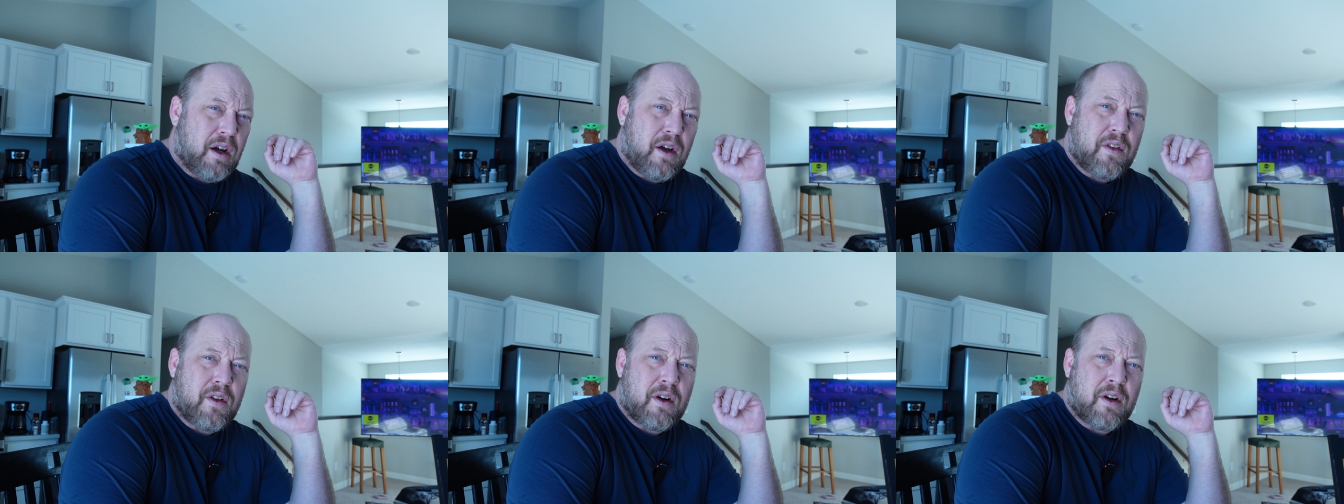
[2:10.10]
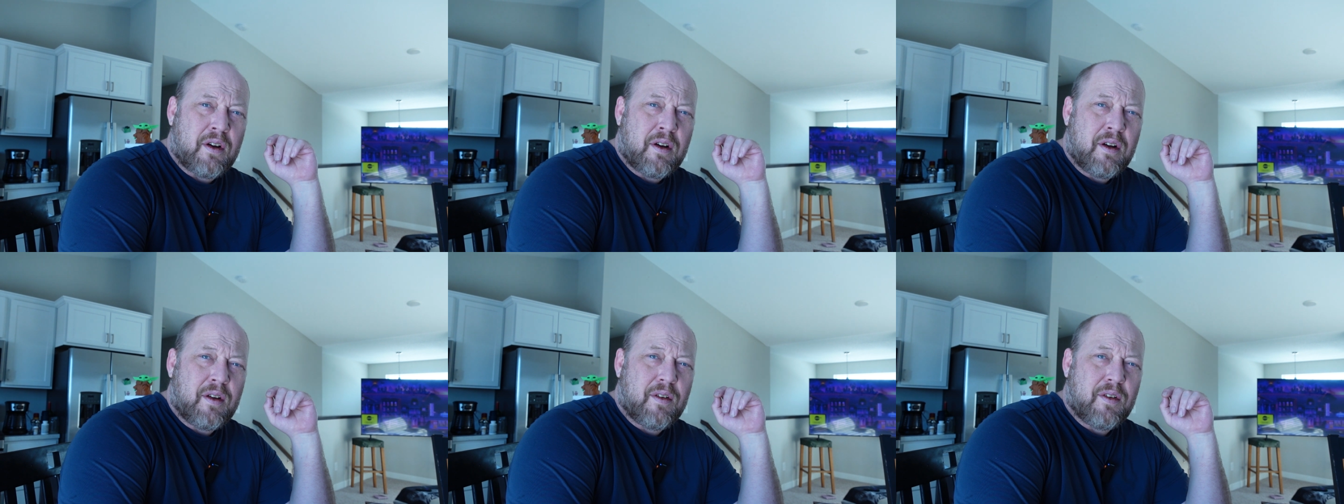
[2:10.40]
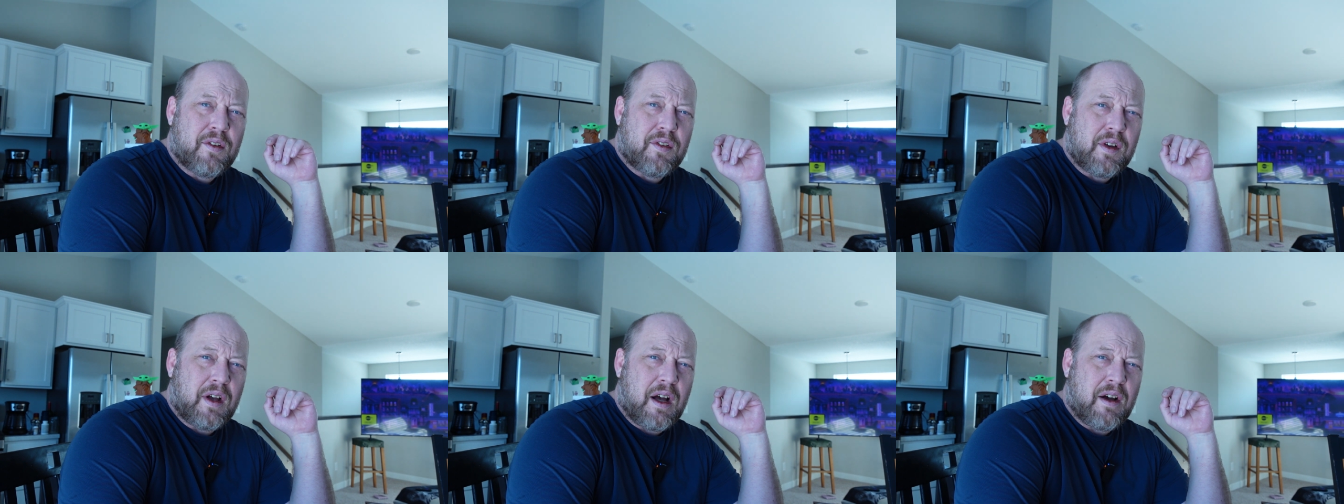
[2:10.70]
other
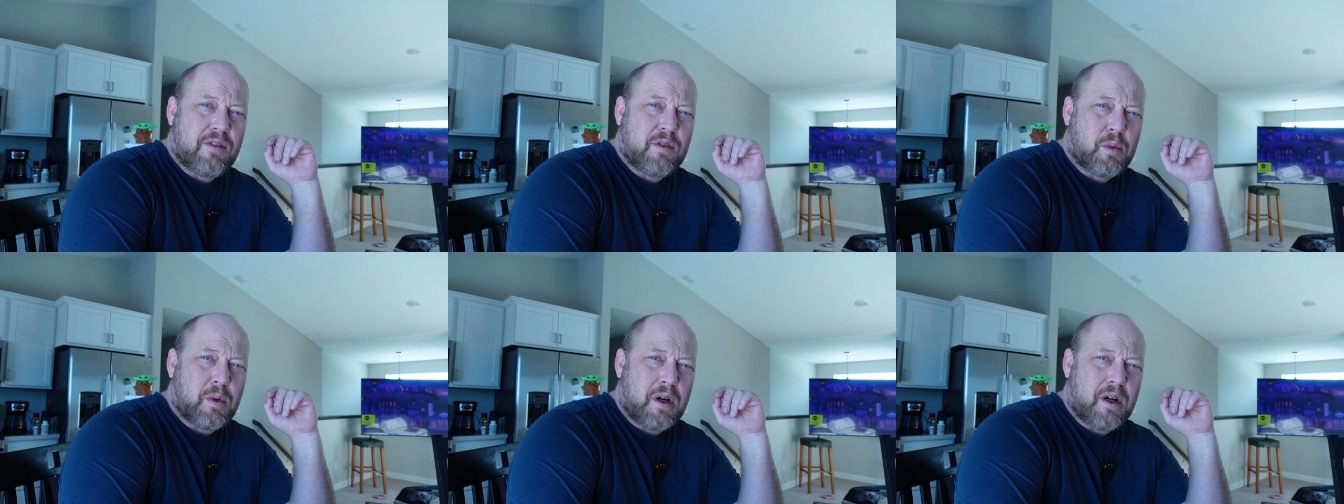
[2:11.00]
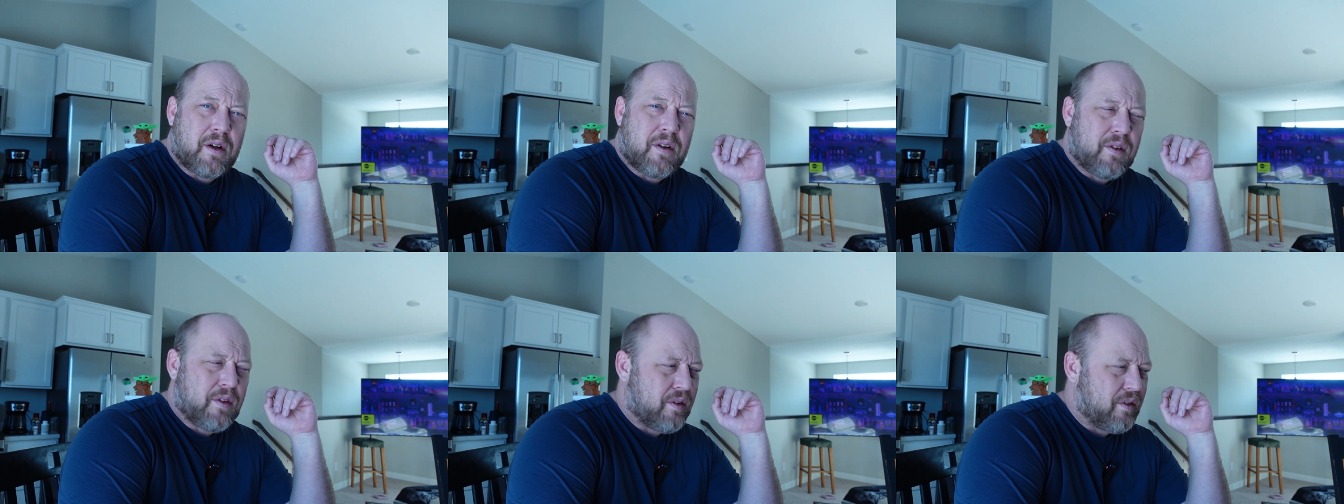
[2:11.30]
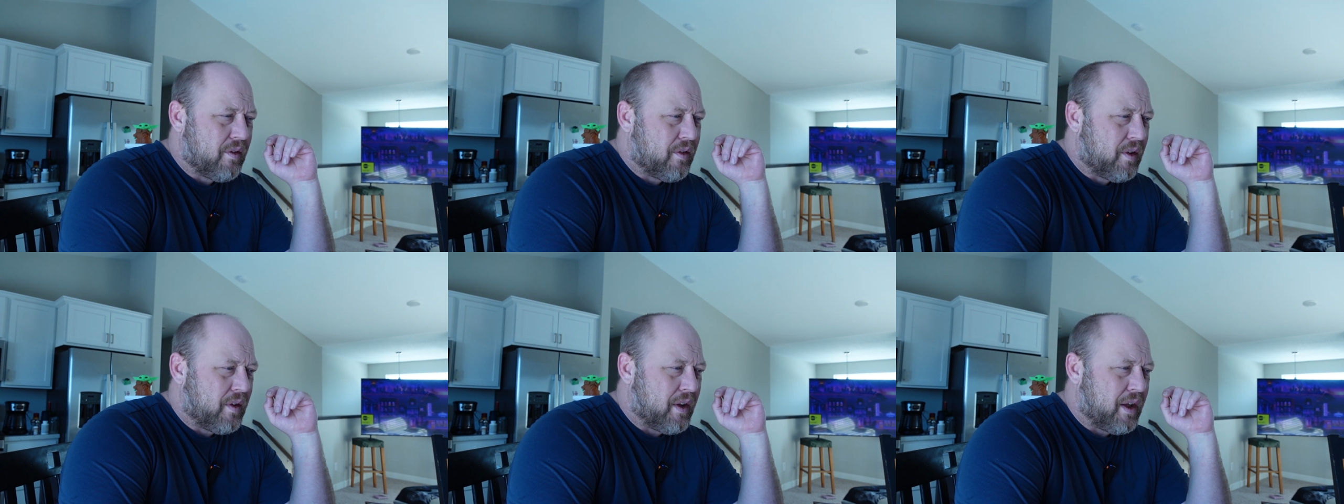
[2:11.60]

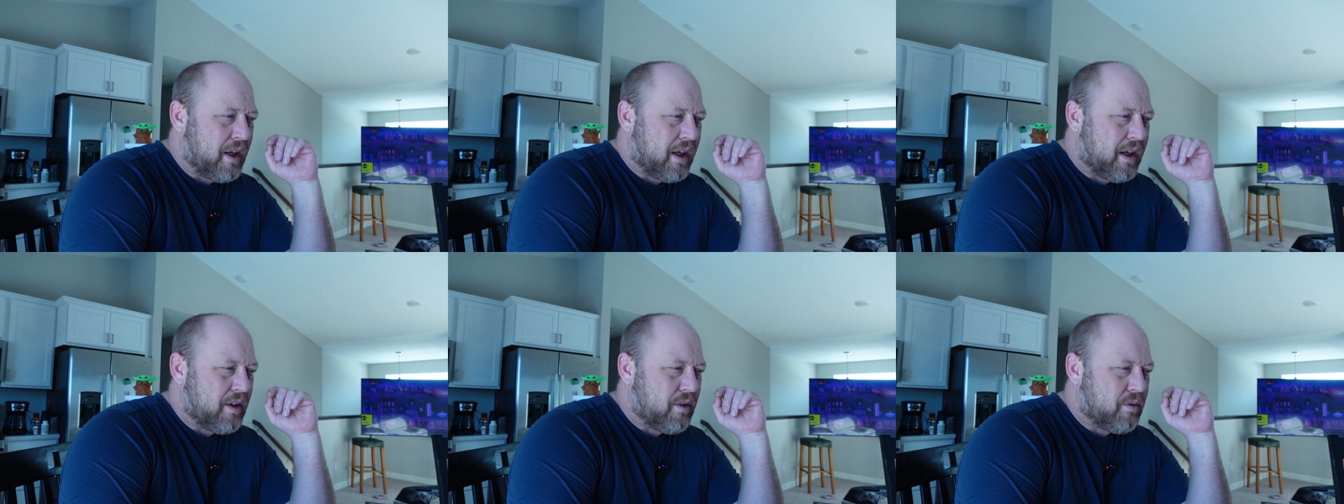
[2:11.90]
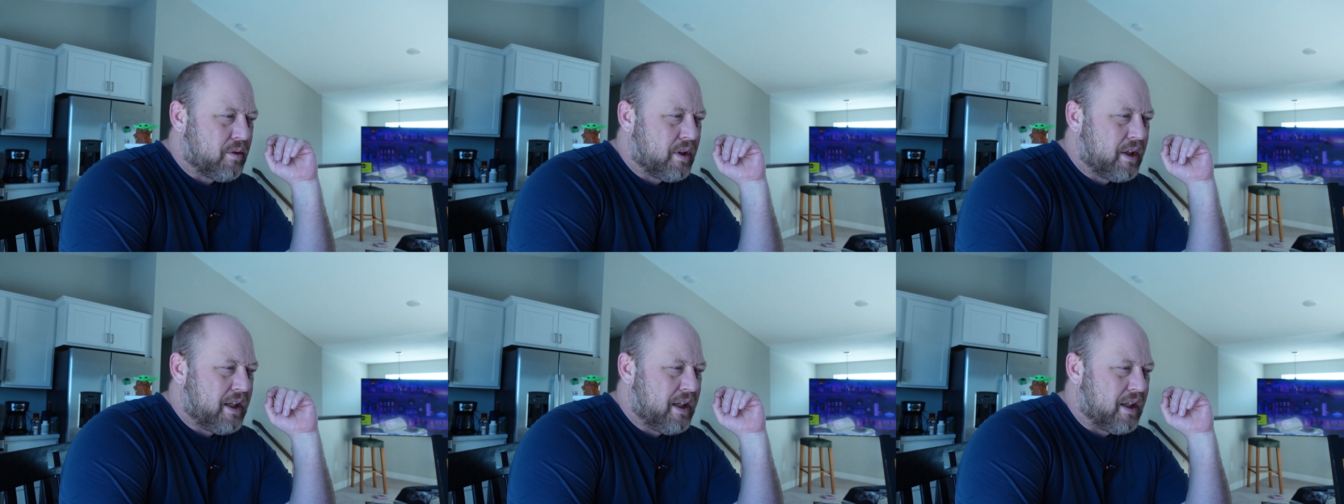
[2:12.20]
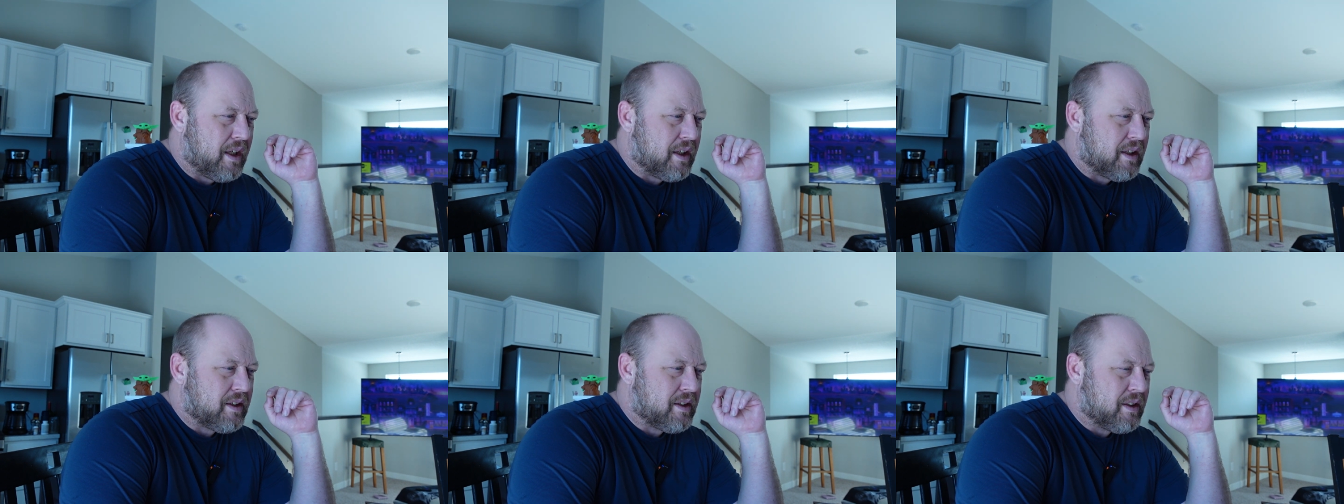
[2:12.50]
softwares so they can read
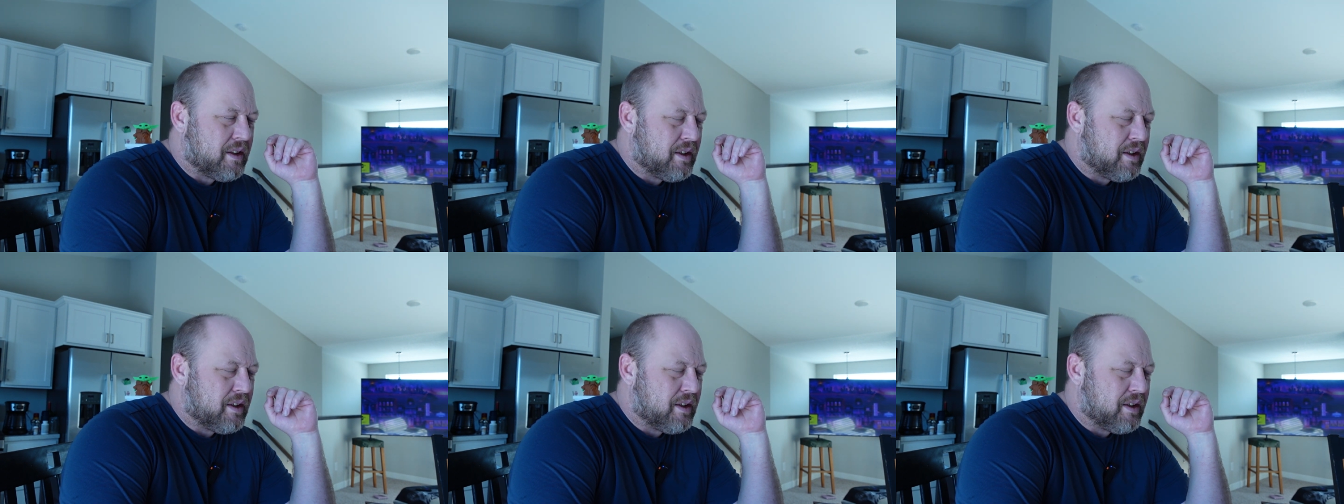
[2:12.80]
it.